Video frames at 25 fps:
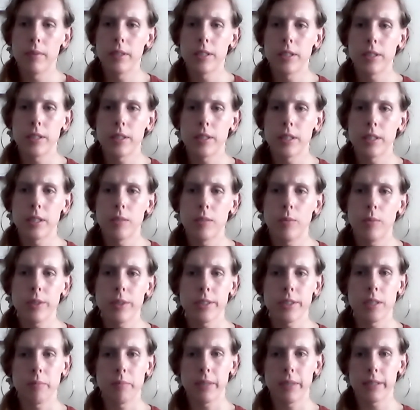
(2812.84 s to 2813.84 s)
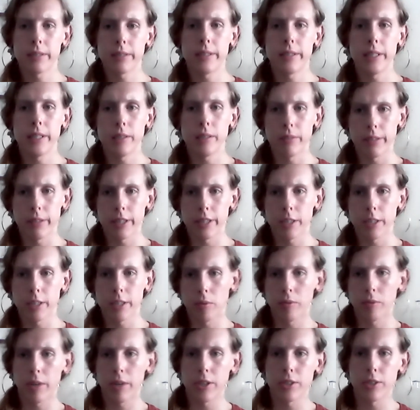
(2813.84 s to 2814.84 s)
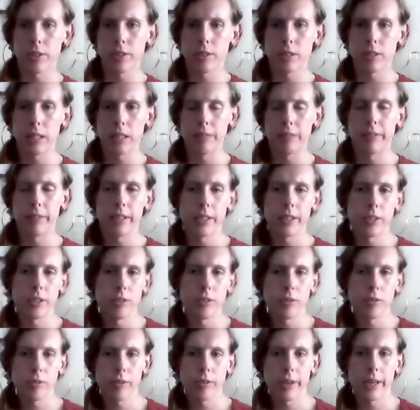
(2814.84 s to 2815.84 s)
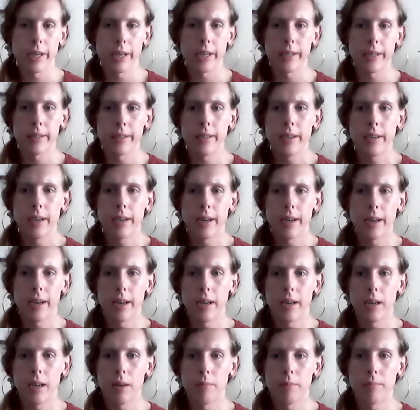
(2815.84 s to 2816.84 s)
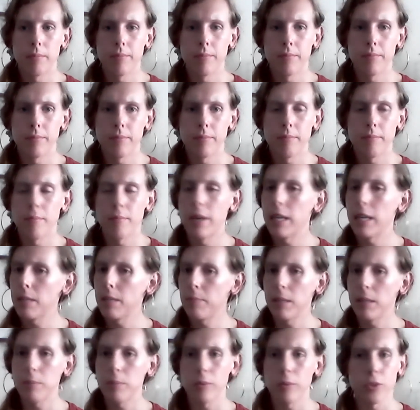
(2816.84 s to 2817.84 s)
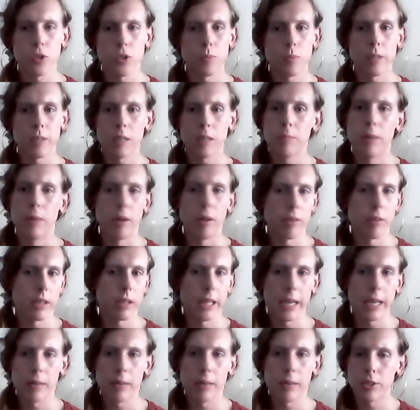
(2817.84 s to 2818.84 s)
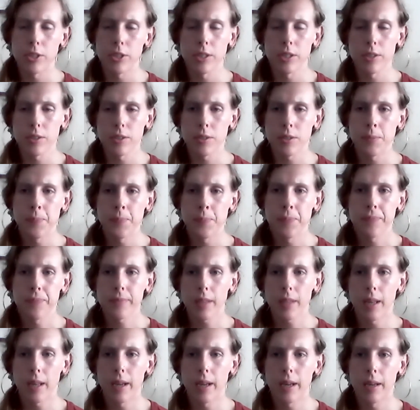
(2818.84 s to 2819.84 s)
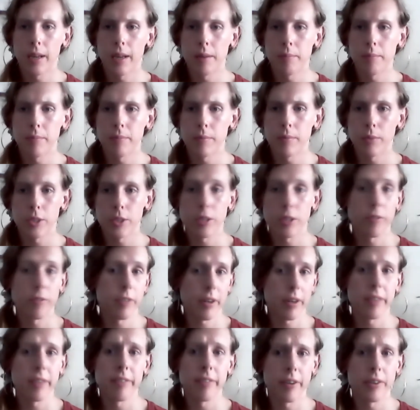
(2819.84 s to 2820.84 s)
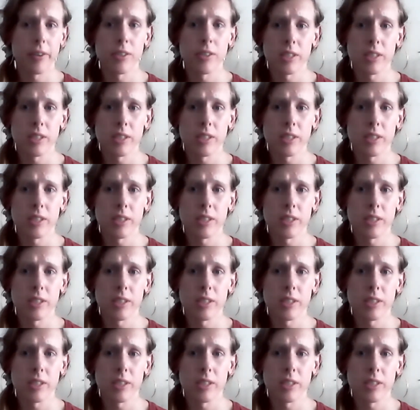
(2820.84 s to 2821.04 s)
it wasn't a big deal that there were Russians living in Ukraine. Many people speak both languages, which are very, very